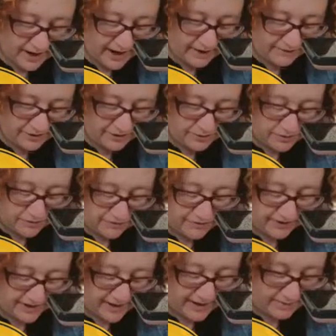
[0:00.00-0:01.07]
have to, we'll
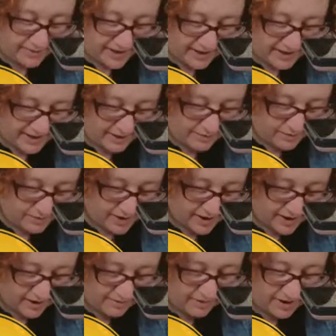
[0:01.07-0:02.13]
fill in, but I think we'll
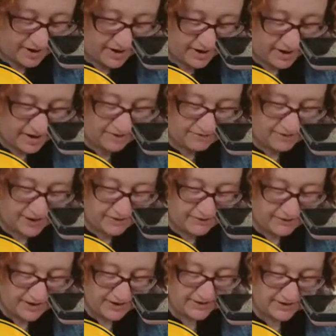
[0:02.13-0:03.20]
end up cutting off enough
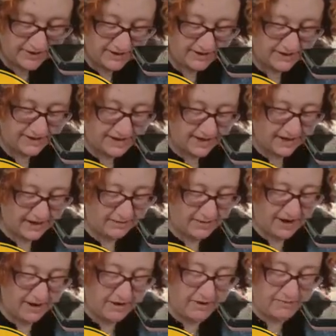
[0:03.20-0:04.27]
of this that it's not going to
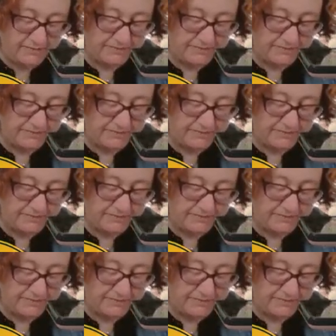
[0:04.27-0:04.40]
matter.